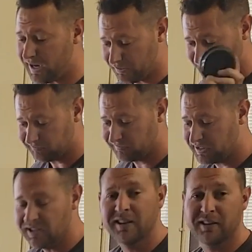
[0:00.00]
that.
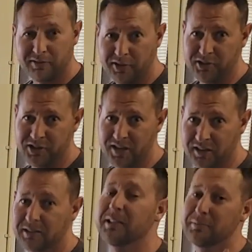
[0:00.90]
They're
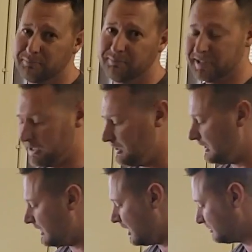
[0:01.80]
junk. You need to